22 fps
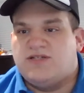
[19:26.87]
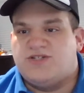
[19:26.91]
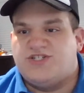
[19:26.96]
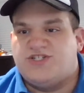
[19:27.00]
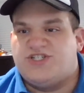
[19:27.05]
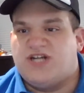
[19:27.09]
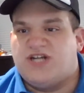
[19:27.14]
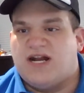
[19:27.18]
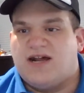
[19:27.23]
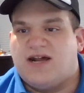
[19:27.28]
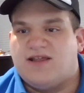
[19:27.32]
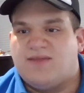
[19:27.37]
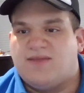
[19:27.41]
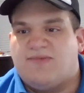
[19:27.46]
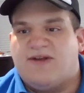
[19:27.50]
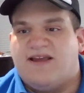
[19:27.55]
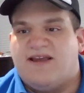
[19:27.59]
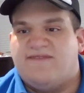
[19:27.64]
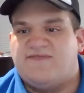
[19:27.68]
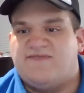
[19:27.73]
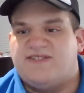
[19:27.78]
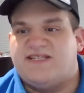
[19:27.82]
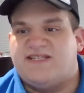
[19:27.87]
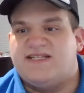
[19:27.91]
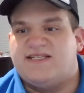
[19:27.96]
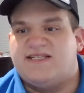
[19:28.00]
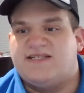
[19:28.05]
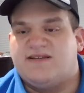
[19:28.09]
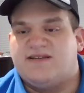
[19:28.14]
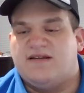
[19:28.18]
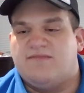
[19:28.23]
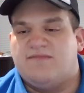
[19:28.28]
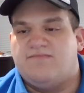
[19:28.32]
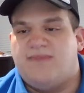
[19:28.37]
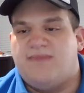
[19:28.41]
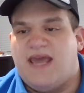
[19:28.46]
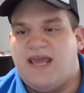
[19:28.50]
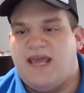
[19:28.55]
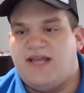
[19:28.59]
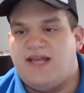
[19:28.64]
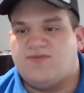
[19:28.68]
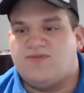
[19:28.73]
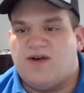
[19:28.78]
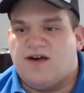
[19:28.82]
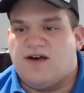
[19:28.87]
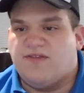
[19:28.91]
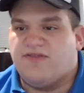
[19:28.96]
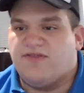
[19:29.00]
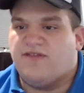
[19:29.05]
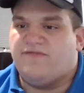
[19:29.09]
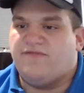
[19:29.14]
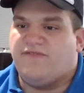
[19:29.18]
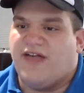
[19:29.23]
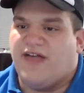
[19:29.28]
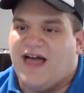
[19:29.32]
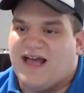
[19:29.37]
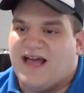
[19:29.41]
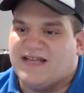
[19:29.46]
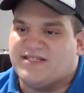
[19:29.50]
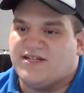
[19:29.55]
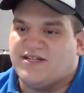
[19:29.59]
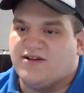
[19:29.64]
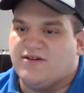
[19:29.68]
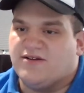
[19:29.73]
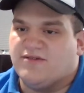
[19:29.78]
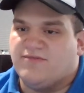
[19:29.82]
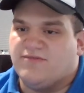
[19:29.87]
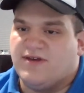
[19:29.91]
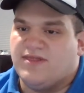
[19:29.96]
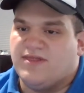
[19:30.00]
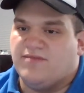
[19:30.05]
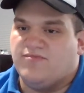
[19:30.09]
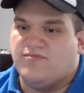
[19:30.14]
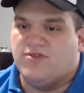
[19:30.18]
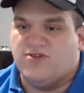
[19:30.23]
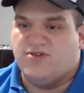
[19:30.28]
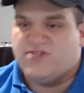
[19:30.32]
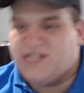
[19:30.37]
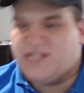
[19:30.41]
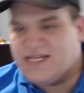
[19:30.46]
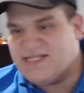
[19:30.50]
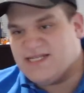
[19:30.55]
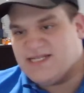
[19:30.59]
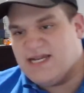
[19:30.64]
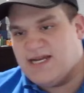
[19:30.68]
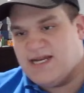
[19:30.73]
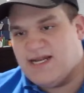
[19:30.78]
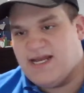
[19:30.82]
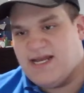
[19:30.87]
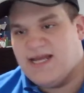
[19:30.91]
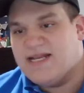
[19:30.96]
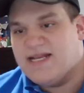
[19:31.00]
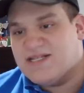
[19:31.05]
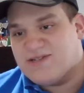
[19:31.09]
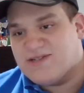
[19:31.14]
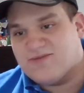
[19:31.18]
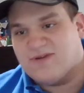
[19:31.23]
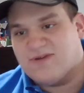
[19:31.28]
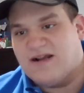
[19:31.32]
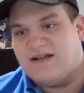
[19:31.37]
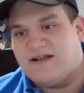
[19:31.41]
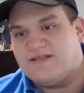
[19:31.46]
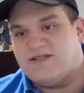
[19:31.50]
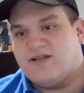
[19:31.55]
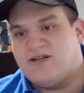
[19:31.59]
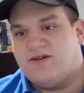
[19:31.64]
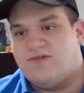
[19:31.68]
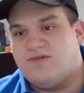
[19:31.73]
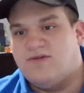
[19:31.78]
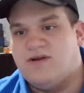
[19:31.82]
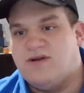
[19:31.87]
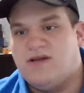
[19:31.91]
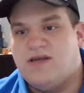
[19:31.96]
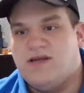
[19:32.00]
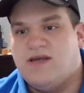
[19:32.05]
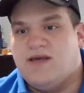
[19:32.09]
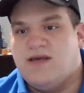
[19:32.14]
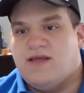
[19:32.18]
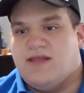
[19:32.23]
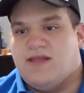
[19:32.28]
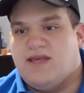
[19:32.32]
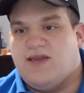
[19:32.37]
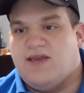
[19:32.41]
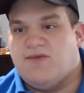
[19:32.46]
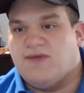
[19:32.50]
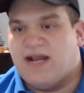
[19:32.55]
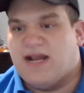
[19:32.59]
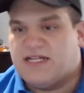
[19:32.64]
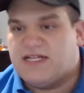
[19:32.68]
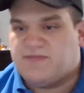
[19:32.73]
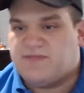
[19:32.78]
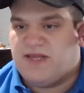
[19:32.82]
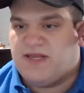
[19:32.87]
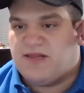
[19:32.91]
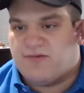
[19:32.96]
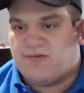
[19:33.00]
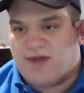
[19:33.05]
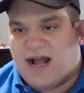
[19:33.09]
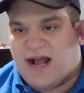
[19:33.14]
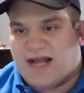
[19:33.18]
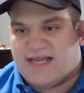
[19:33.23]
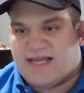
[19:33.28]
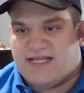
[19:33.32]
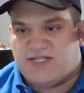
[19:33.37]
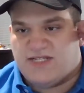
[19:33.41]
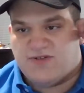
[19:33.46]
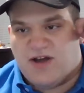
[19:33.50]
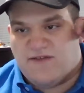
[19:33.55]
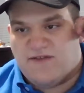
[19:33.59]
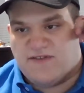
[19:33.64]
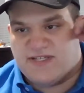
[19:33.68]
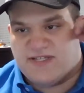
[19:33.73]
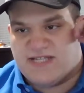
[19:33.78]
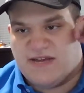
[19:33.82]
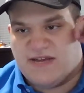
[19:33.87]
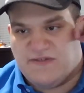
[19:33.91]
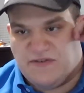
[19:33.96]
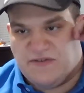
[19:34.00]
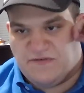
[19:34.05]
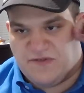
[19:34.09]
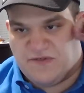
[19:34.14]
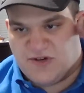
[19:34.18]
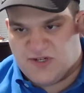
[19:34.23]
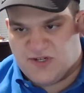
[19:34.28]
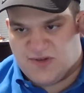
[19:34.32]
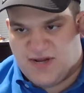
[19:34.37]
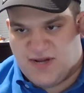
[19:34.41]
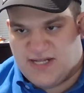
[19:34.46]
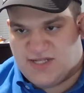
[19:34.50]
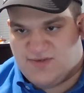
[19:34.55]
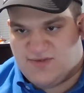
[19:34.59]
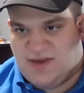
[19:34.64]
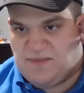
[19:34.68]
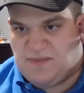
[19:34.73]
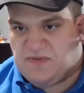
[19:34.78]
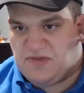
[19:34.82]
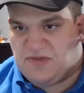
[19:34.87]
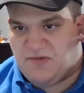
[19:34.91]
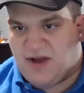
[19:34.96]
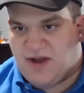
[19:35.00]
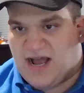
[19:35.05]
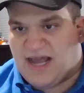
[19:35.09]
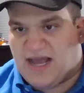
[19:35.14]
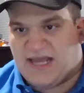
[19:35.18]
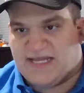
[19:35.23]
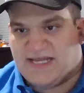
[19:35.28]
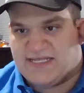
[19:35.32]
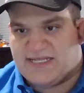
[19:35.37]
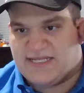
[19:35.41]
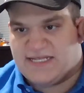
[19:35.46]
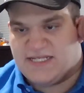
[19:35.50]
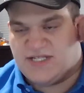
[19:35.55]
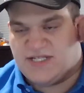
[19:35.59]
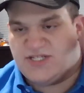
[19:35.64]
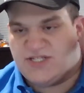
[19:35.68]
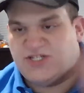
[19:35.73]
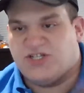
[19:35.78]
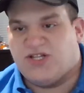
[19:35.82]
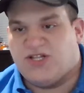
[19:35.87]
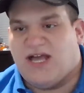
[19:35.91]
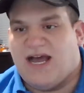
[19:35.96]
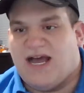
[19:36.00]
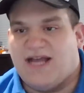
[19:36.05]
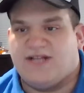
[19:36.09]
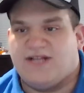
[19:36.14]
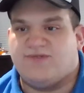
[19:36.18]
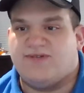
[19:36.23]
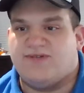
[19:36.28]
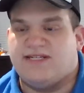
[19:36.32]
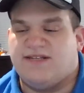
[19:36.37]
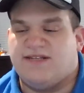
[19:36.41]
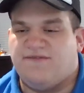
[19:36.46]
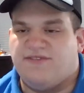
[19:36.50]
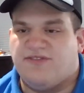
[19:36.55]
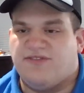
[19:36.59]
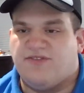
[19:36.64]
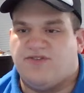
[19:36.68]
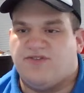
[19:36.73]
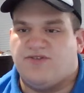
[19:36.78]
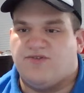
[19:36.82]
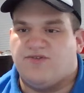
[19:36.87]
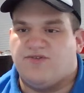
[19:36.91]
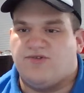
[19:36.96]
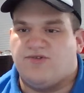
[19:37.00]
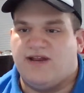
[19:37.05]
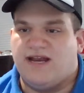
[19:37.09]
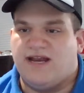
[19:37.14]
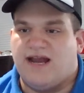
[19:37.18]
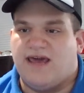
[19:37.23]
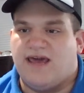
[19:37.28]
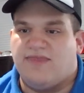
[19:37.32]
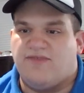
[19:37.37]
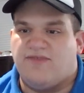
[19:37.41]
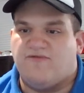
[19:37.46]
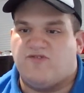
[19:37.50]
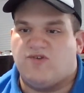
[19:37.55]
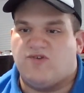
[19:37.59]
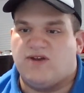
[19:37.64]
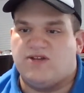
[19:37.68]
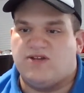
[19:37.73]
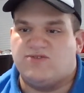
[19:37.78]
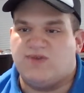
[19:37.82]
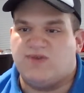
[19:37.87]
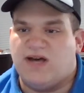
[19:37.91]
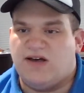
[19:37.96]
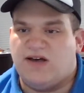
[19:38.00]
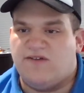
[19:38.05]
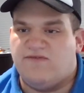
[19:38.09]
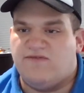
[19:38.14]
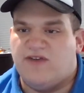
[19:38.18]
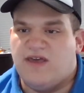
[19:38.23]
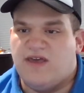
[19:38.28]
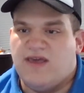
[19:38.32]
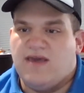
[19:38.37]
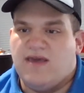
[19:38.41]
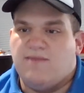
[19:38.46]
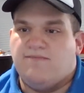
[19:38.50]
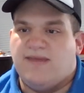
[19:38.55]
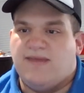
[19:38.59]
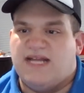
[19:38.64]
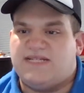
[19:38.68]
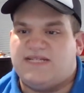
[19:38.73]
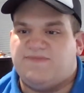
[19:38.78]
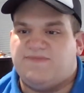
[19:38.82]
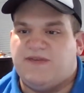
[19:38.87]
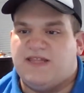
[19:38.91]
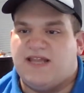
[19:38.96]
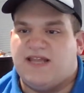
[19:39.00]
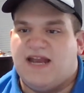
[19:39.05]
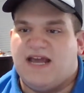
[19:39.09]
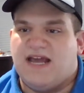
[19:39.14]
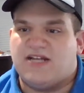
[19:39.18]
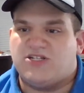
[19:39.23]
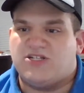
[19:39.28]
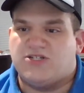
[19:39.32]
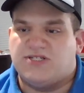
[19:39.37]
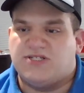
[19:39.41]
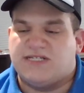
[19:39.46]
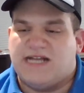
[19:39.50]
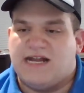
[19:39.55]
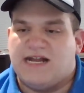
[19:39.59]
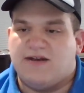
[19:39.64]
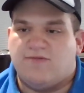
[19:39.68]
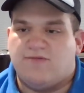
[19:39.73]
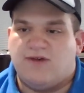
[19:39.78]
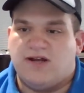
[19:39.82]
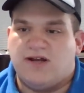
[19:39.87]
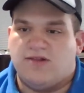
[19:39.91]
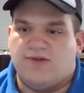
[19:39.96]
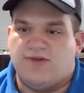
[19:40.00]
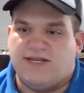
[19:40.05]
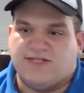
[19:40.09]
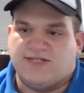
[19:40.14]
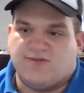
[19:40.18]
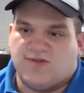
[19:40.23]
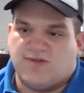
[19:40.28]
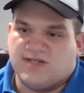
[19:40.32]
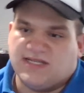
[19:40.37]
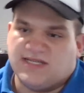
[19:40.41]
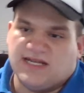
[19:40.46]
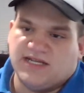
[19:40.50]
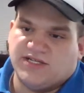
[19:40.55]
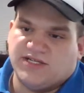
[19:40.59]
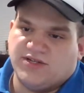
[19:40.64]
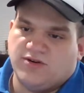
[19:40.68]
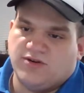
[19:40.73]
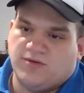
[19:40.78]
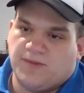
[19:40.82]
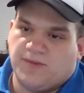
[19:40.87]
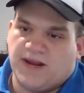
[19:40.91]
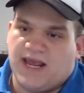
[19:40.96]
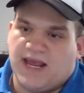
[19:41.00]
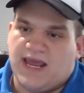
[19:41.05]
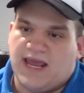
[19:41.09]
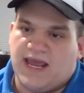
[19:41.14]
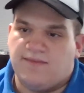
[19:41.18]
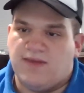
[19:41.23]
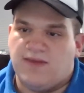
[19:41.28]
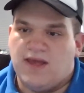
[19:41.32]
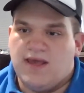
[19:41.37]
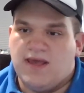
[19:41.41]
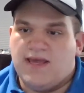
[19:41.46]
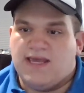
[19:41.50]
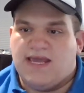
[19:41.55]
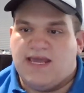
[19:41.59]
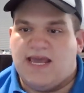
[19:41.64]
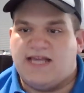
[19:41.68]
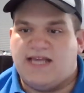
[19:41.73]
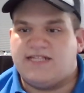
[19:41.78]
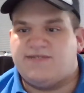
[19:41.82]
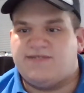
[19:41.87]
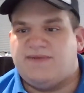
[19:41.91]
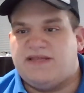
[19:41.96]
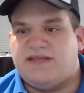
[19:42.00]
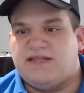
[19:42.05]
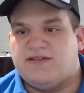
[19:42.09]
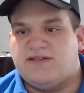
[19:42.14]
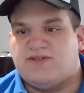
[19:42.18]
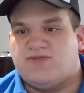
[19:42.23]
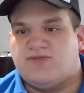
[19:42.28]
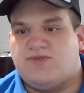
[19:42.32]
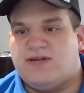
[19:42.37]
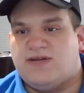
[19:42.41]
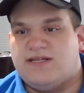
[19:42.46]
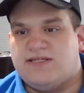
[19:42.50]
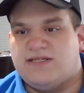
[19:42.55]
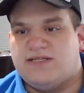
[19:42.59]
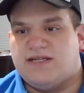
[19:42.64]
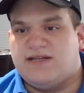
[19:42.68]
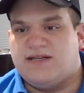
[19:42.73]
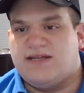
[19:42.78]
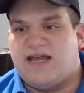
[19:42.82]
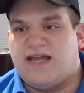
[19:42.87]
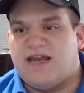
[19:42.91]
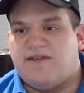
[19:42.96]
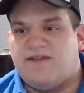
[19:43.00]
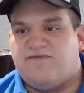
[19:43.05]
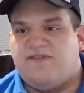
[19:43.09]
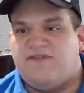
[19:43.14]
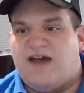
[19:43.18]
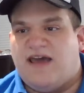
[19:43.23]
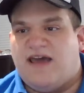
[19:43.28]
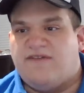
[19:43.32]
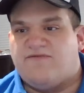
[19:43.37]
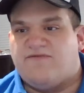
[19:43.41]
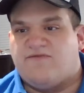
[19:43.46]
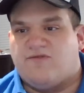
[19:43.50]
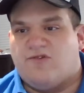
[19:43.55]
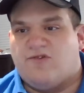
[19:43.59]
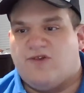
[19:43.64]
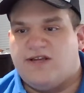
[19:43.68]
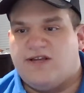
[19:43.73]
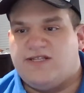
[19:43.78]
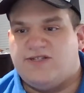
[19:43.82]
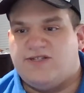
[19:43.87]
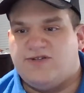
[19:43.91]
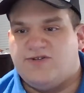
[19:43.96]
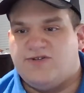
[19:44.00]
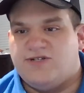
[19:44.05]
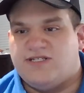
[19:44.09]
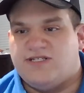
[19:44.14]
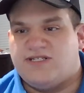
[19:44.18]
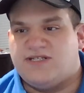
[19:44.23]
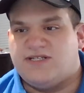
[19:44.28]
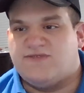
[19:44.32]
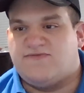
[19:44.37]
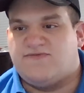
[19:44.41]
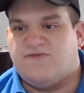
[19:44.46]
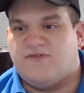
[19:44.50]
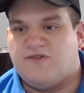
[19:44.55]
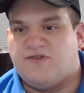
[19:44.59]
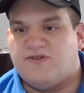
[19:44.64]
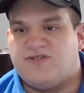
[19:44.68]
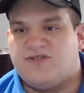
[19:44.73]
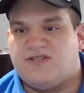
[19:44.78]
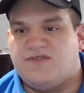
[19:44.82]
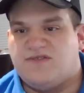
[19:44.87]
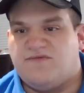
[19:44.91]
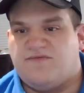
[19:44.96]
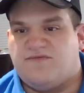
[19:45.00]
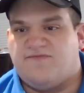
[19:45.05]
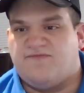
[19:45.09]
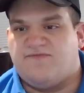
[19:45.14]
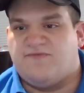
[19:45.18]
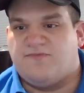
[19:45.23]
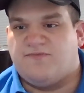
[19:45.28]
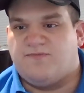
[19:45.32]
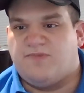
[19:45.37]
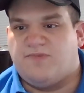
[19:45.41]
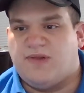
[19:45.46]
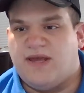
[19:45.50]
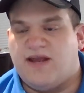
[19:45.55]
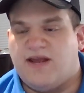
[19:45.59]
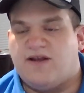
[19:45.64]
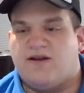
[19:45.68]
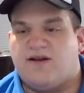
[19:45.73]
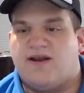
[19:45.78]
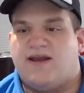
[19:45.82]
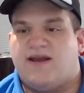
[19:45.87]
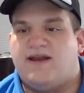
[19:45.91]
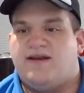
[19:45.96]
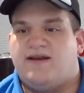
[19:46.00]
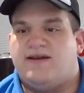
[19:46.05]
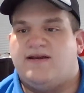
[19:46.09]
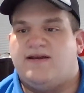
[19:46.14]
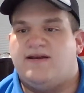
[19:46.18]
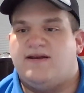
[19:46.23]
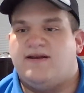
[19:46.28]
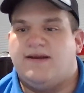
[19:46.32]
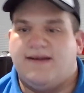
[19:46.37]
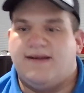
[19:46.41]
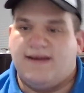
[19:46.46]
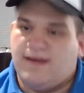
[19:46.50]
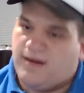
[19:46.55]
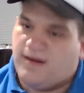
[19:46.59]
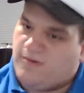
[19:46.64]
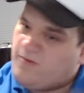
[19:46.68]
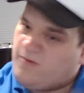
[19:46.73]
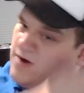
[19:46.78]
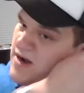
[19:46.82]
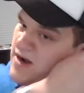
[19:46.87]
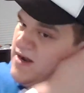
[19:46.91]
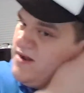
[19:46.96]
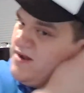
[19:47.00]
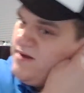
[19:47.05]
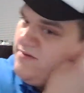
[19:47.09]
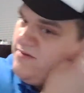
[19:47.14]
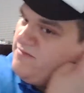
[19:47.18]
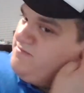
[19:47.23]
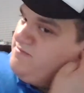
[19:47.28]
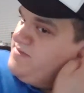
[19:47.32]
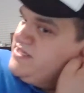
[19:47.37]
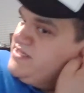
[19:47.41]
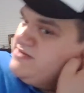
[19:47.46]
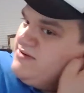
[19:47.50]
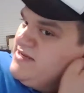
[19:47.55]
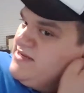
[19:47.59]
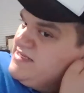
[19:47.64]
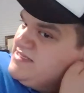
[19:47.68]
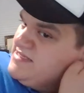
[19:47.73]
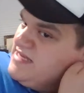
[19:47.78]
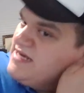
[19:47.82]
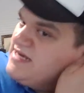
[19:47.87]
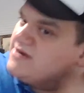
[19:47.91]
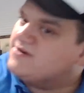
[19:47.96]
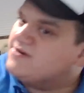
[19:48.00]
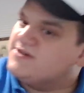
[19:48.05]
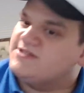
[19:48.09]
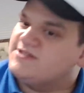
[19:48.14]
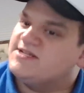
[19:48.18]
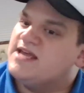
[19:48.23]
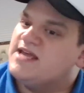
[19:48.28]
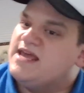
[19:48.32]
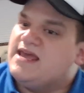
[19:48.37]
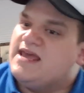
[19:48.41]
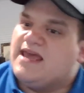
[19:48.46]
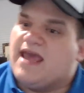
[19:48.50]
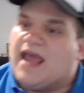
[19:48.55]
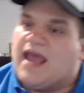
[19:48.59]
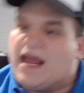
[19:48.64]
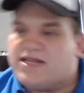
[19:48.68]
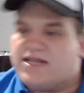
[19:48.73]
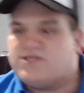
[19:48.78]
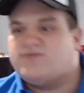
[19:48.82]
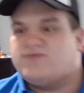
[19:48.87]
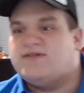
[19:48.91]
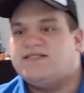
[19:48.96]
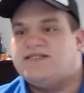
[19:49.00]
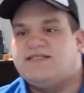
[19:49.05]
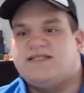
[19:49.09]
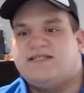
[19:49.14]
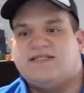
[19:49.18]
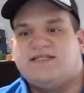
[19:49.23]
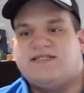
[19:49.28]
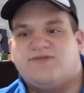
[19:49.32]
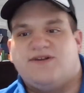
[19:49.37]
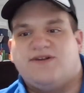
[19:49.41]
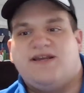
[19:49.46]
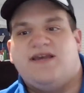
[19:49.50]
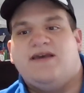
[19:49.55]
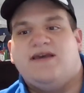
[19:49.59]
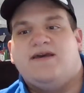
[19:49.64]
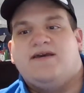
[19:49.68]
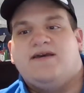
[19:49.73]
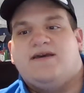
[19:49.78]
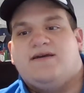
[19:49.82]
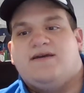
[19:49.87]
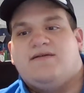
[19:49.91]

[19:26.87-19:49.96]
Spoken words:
to shut out the Braves since May 12th of last year, when the Blue Jays did it in Toronto. The Reds beat the Rockies 12-7. First Red sweep of the Rockies since July 27th to 29th of 2012. Mets beat the Nationals 9-1. Luis Torrens had a 2-homer game. Yankees beat the Twins 9-5. Royce Lewis is first player in between Senators and Twins history.